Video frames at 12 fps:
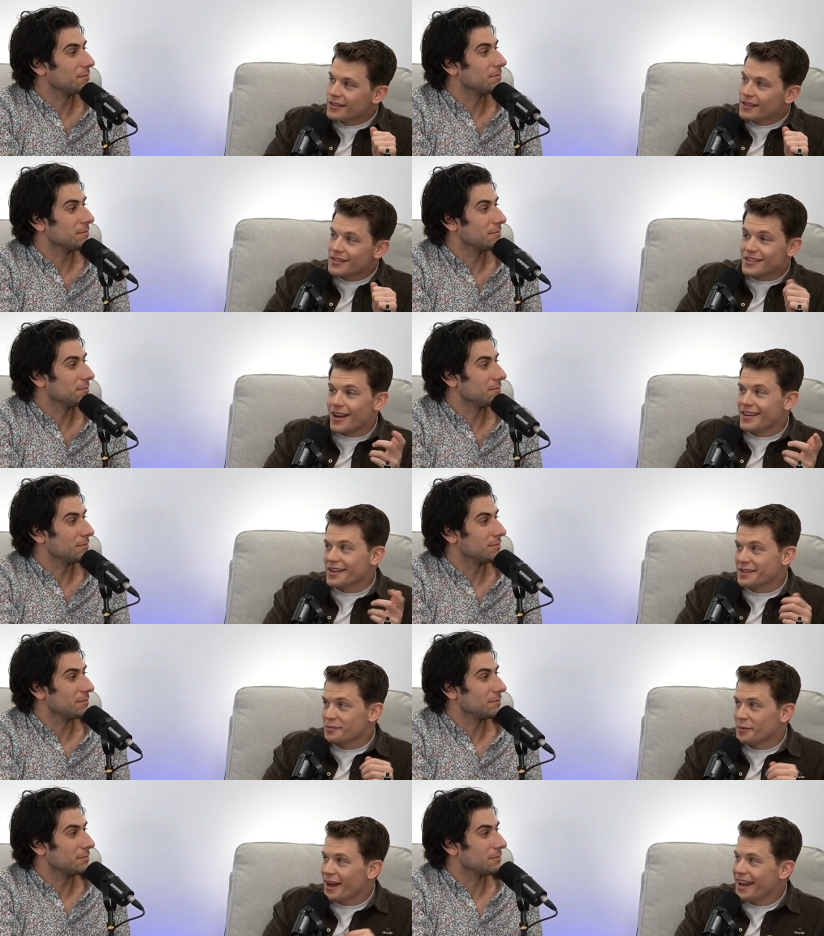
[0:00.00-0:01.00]
Speaker 1: Scotty
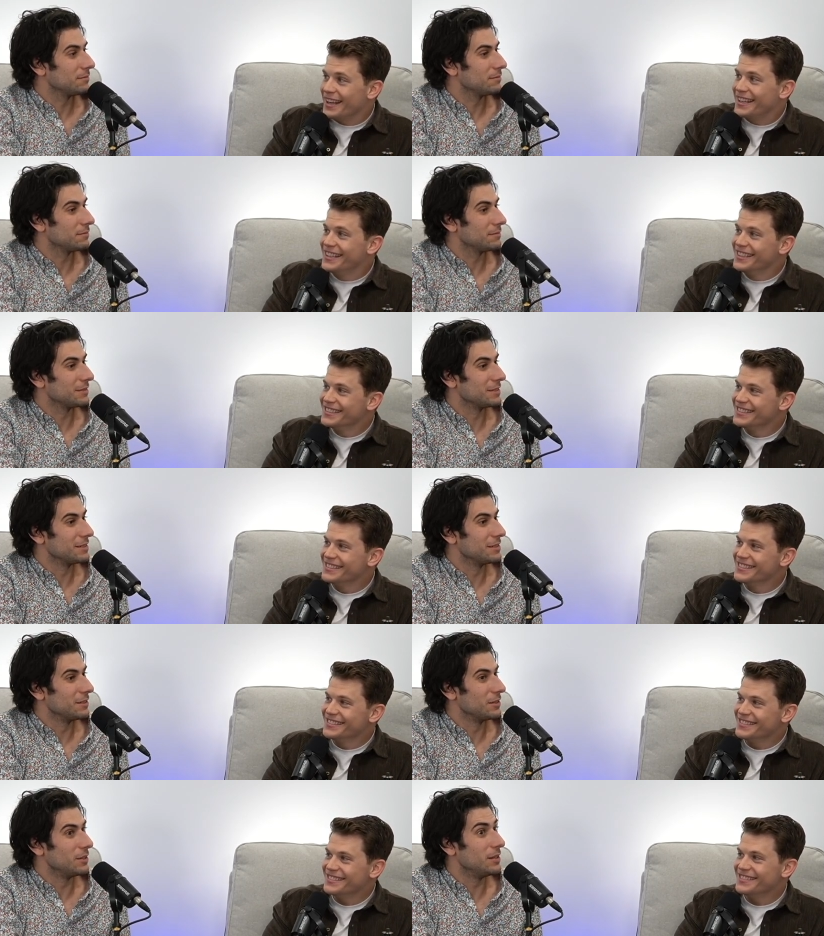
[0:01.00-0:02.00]
doesn't brag.
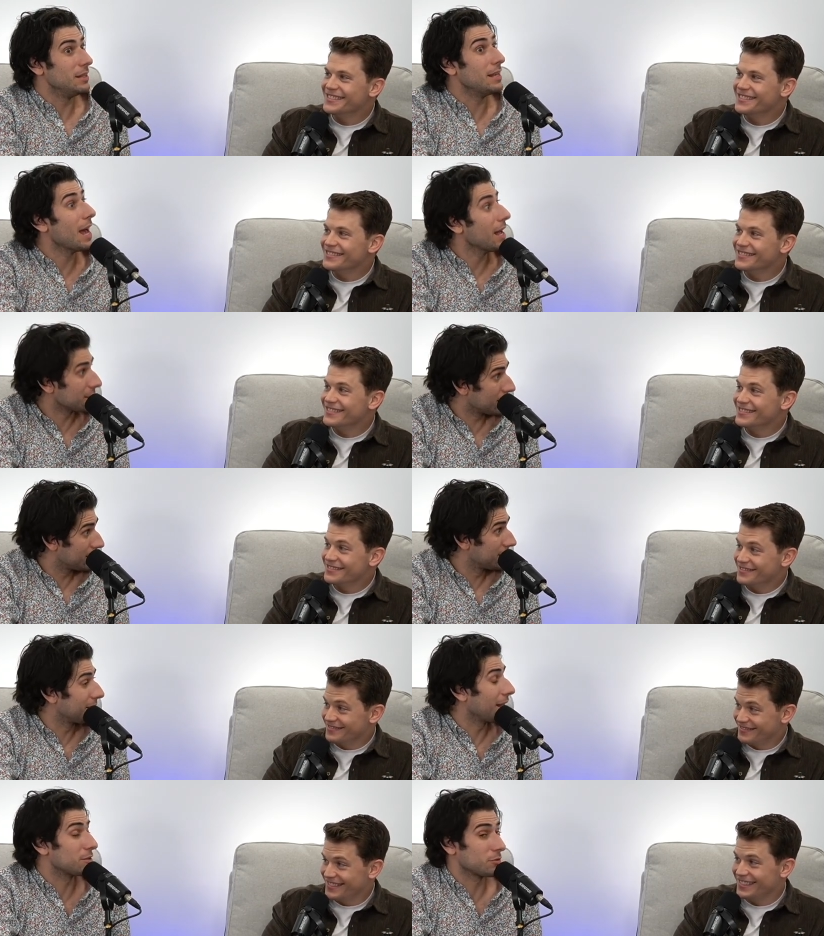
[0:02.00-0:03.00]
Speaker 2: Yes,
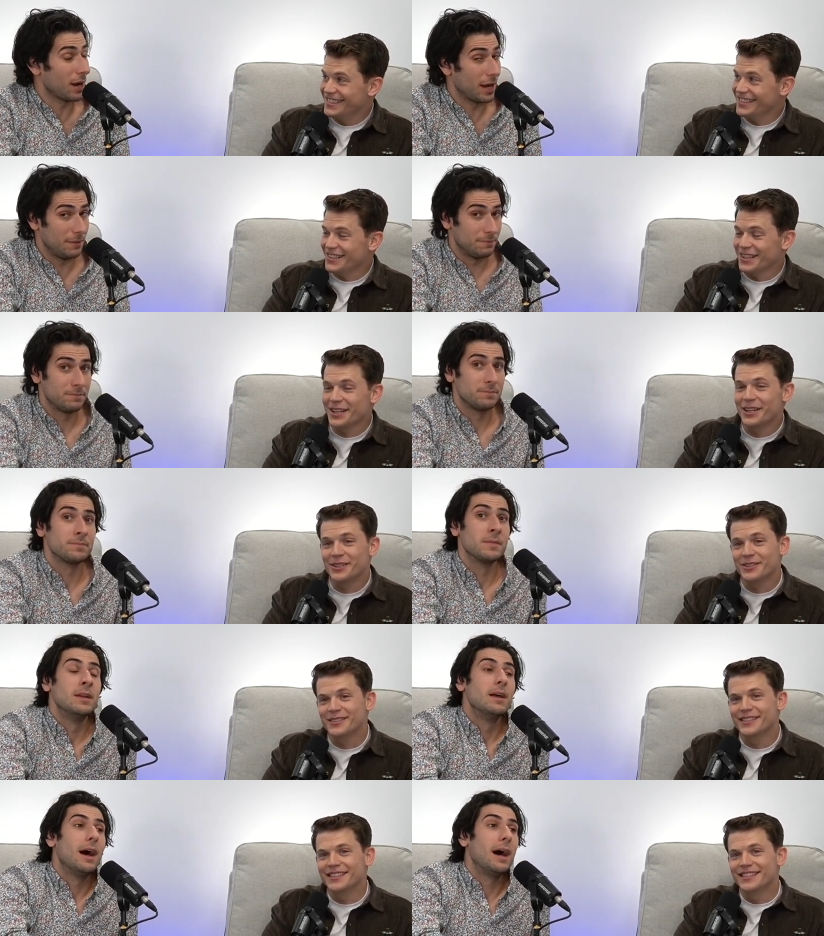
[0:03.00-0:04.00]
that's there right. There you go.
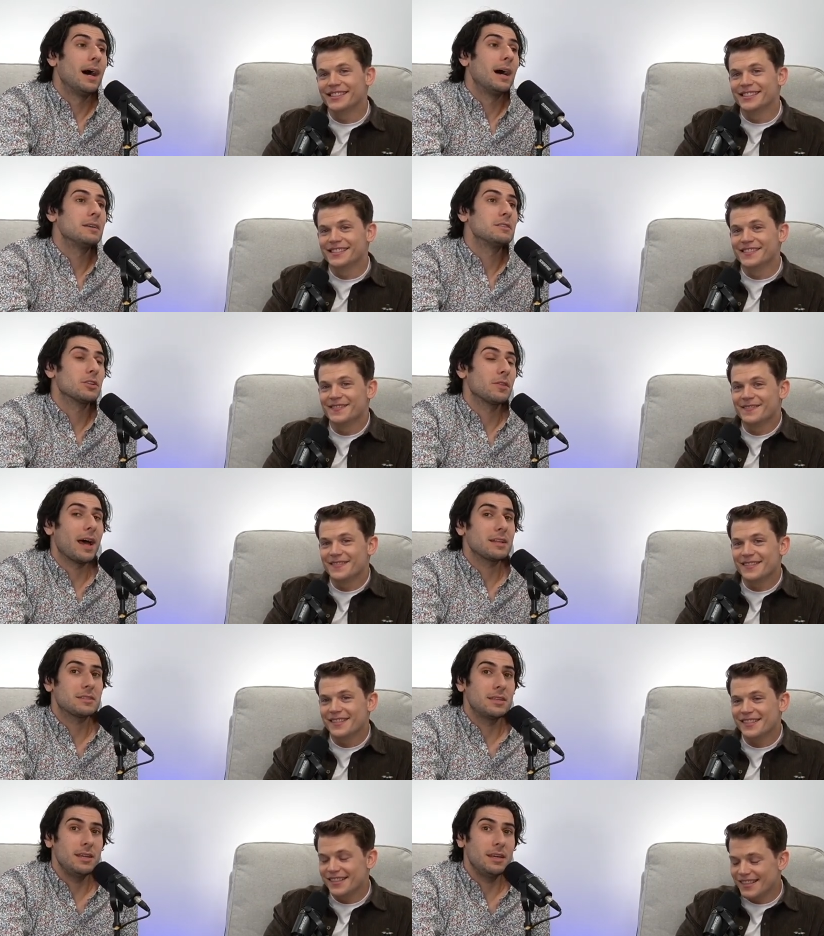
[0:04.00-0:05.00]
Uh, so
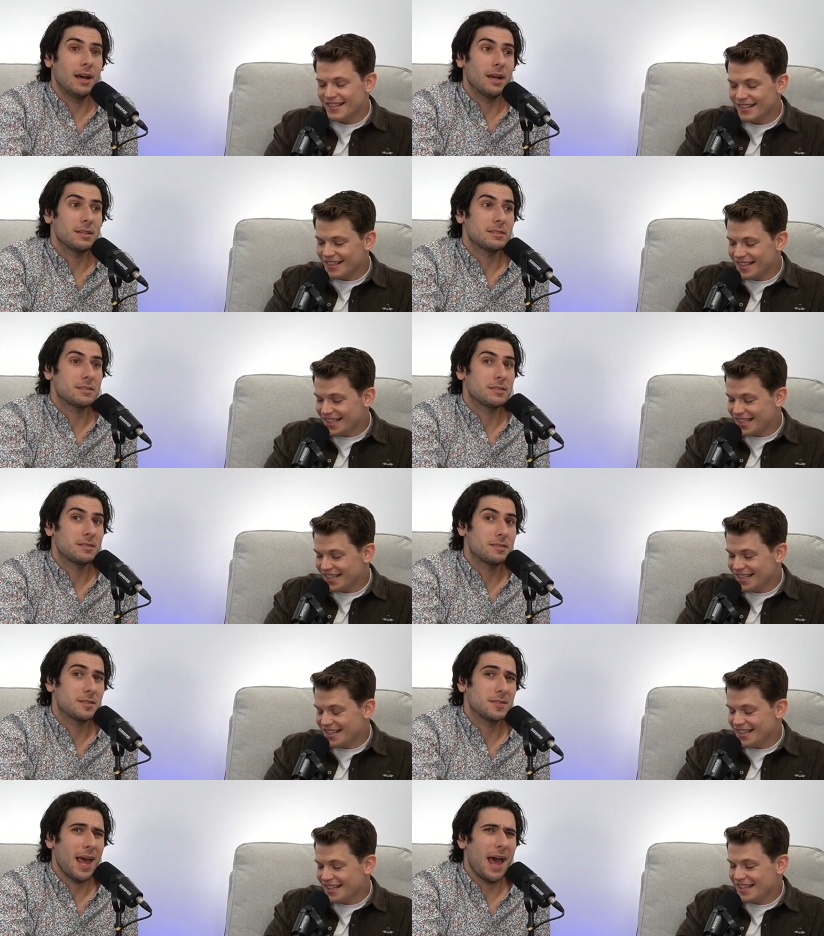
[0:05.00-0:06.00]
that's the uh,
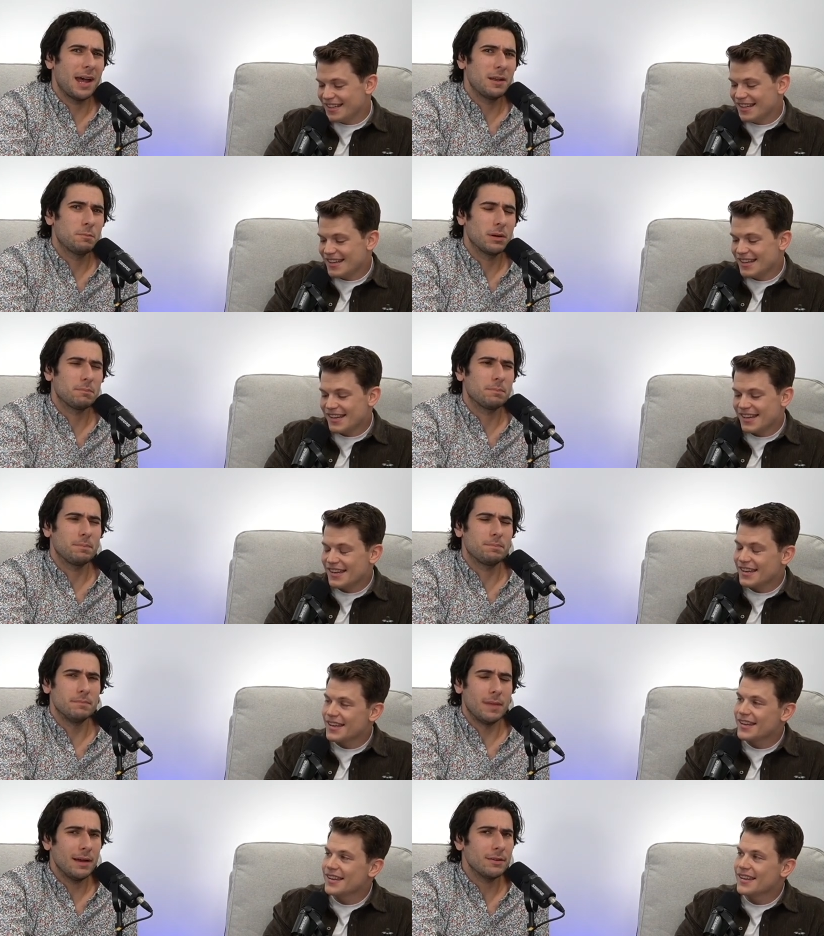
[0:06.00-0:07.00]
sad, but
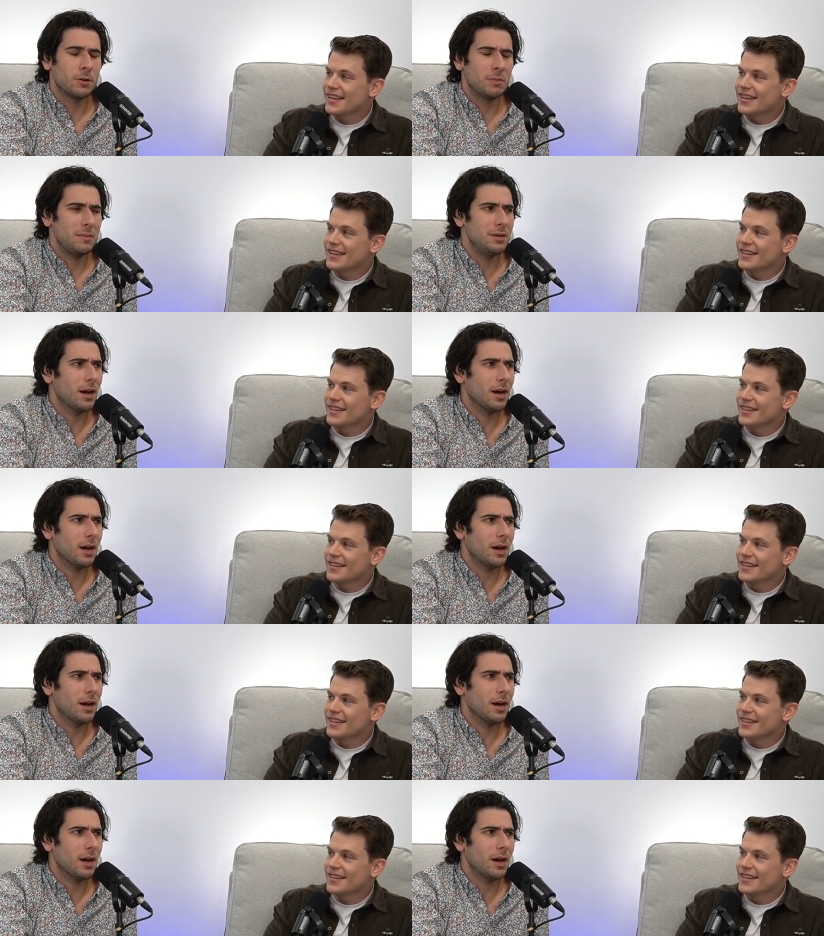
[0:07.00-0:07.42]
I don't know, maybe